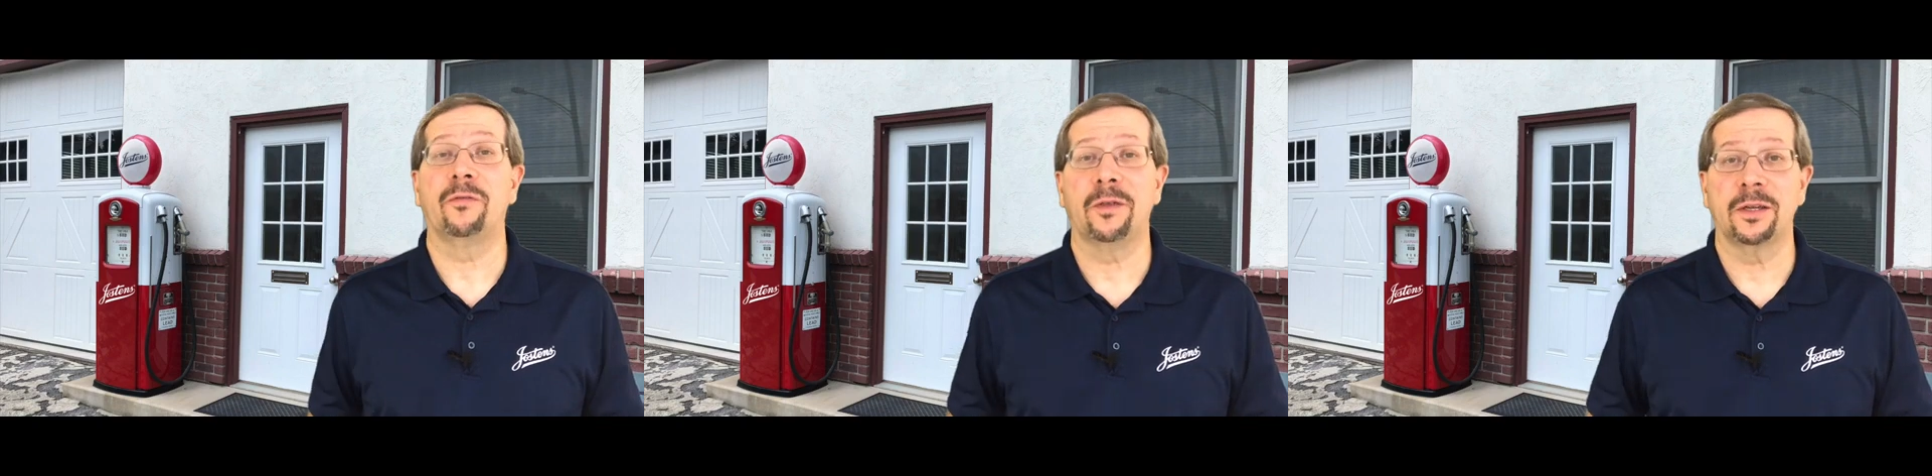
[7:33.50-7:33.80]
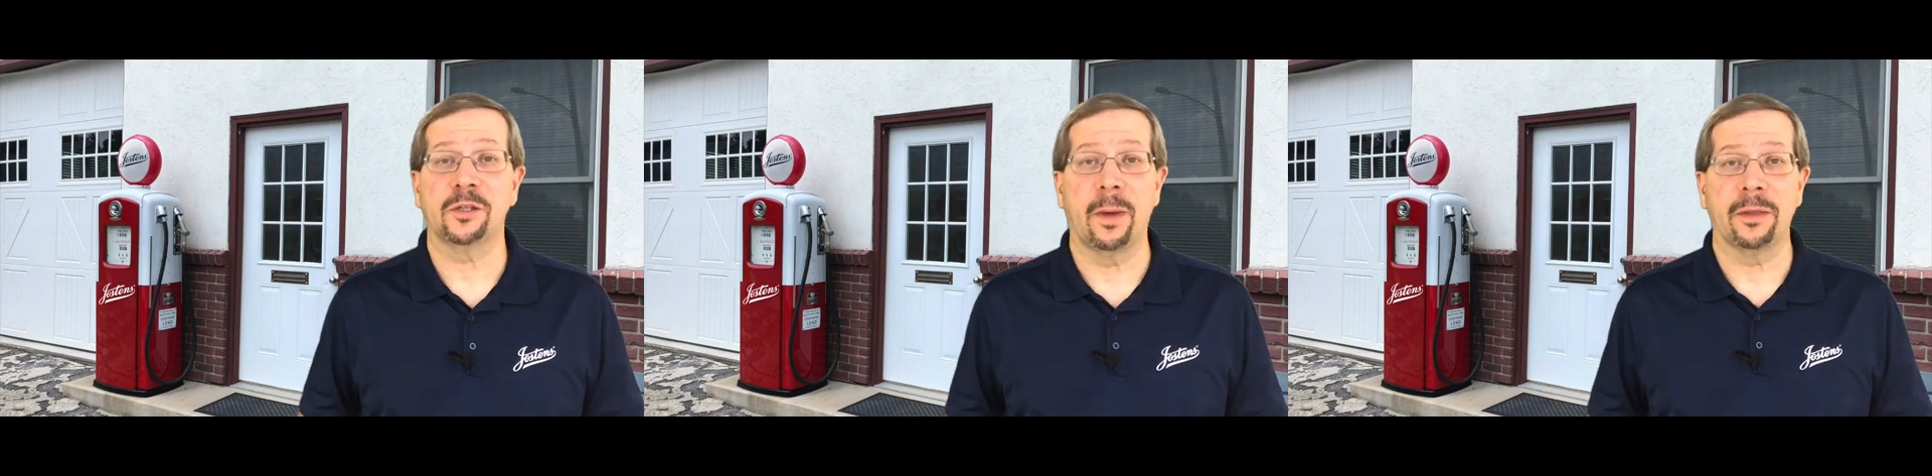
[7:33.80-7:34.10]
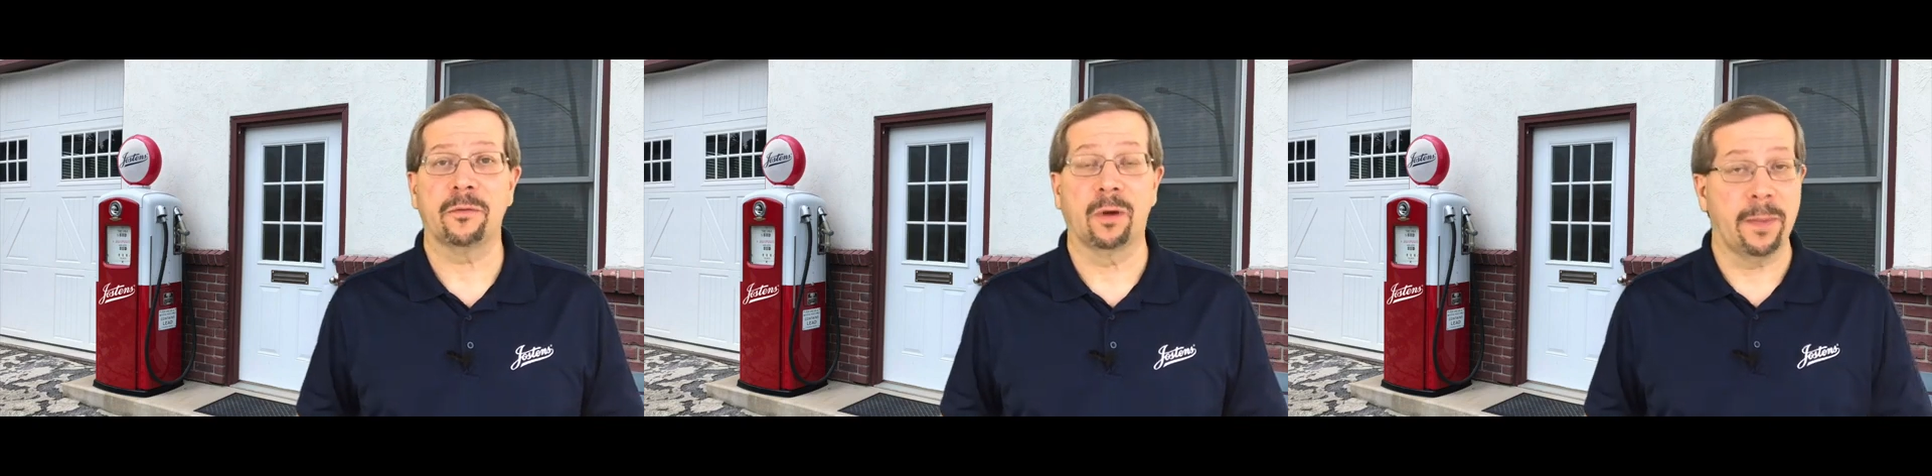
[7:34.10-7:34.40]
for this
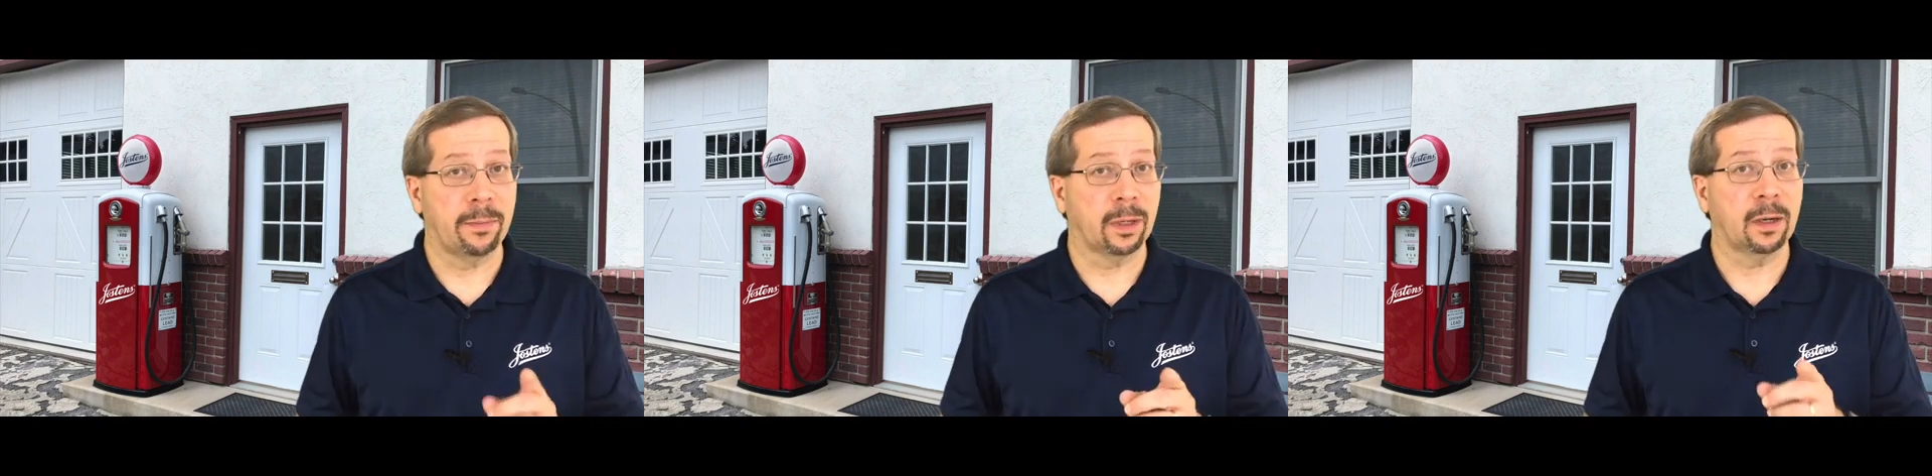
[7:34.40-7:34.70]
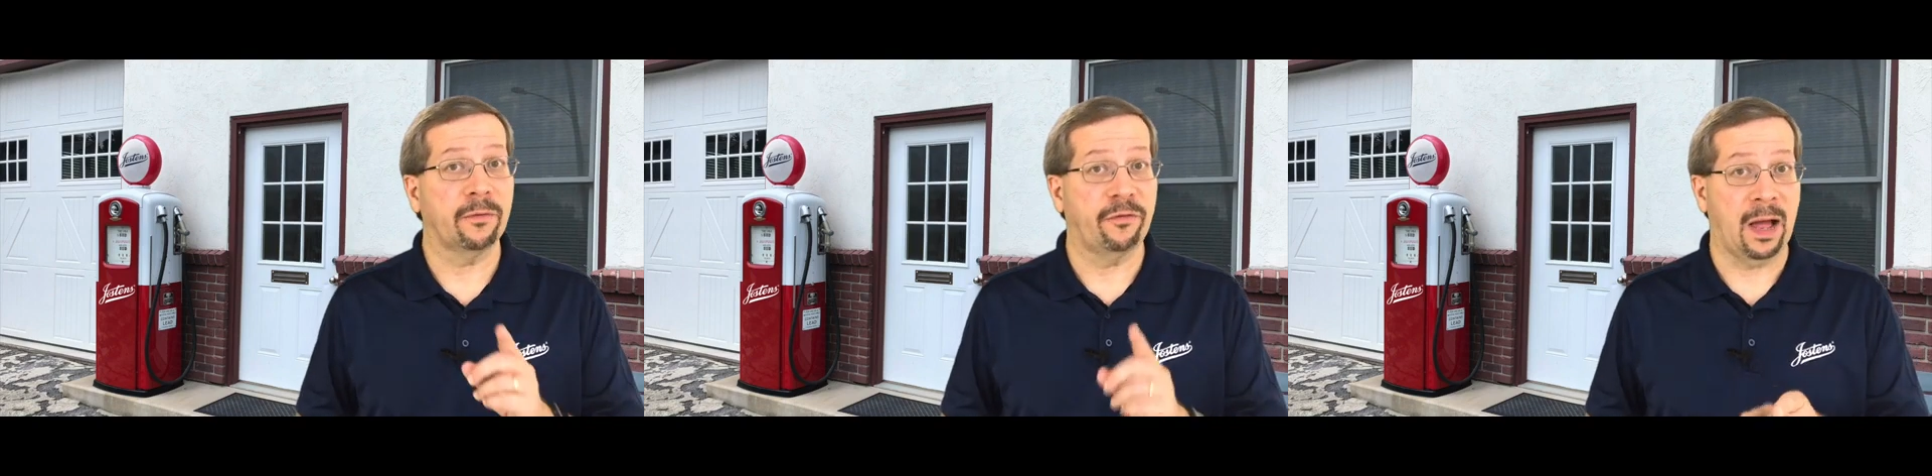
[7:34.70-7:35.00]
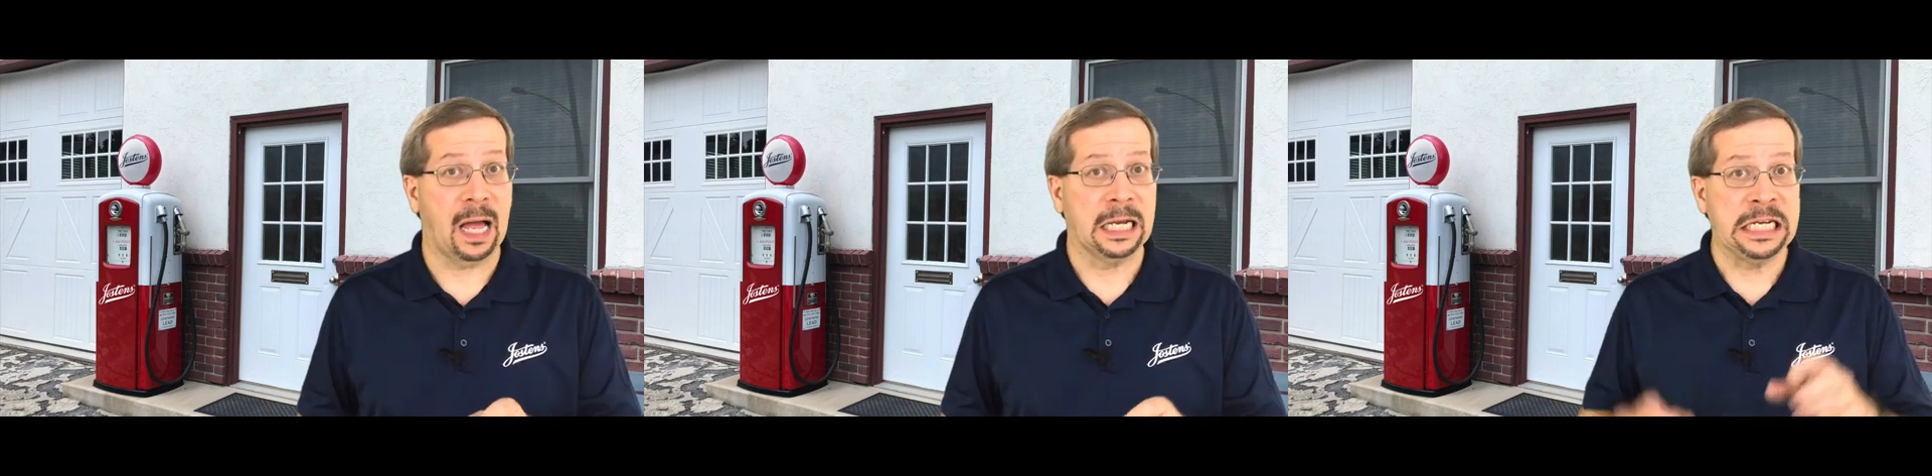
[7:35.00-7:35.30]
month. Remember,
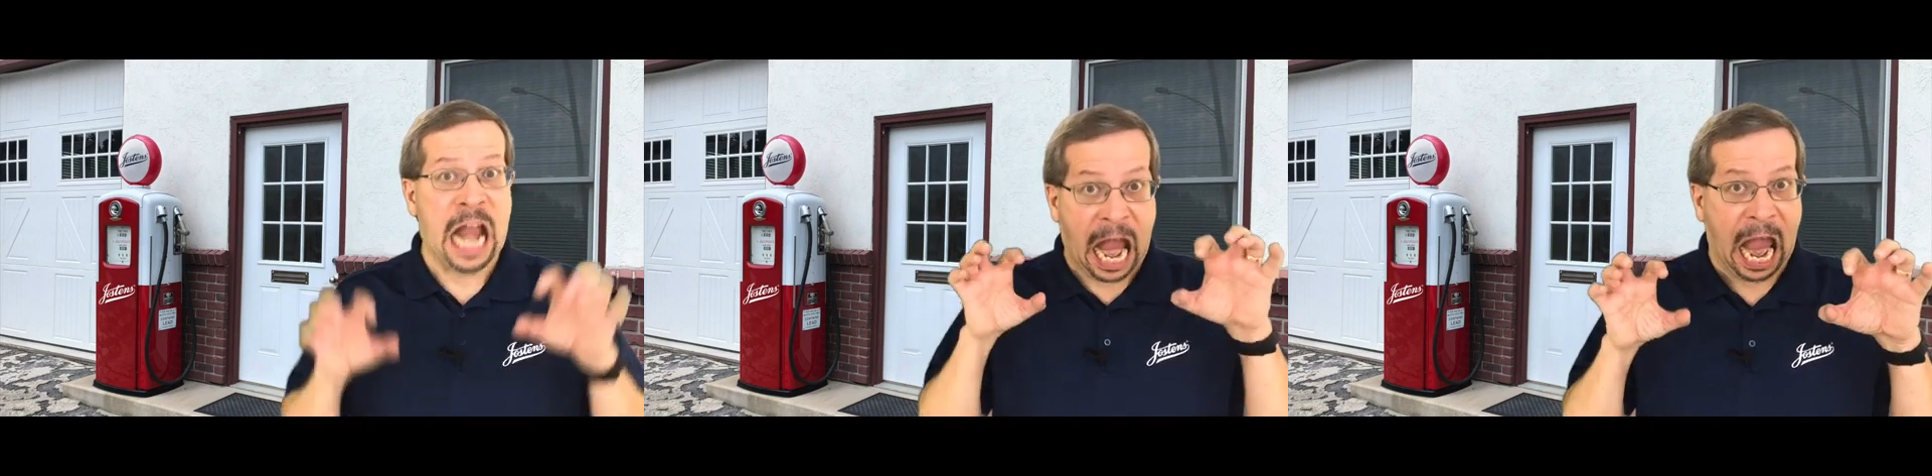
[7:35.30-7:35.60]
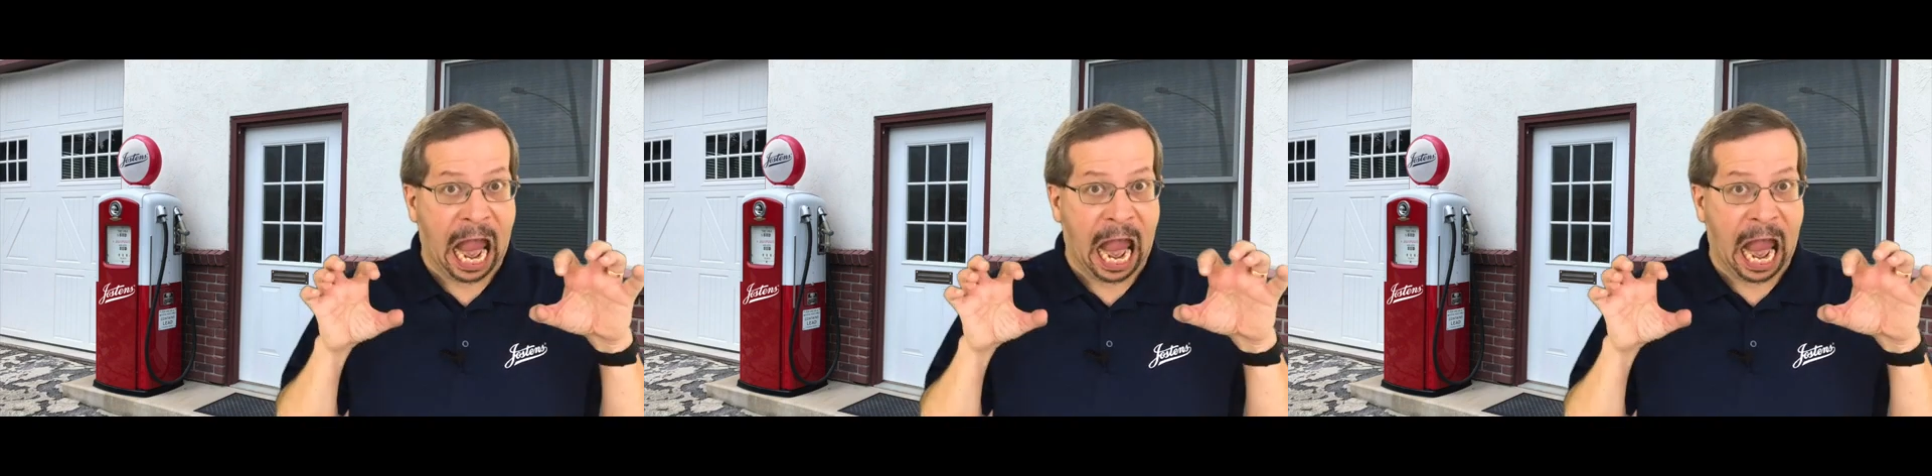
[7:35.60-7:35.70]
fun.